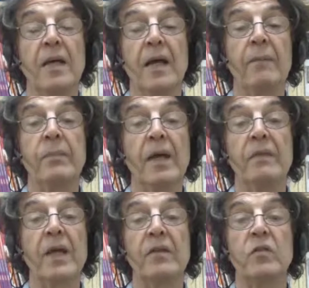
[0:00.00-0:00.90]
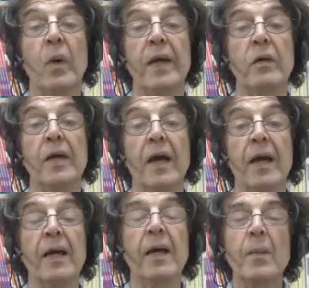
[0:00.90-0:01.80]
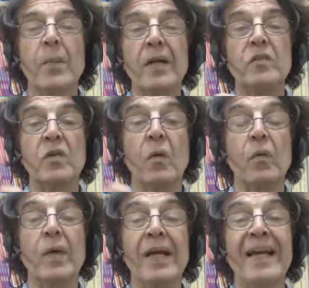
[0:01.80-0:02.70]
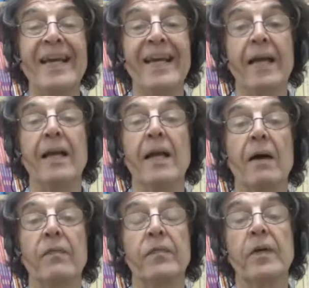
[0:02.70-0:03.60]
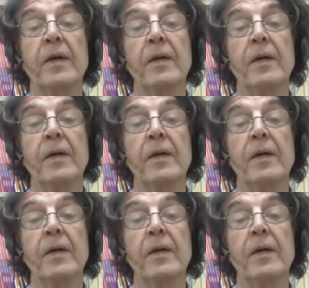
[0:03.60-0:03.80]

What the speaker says: and that's quite okay, but it's not really enough.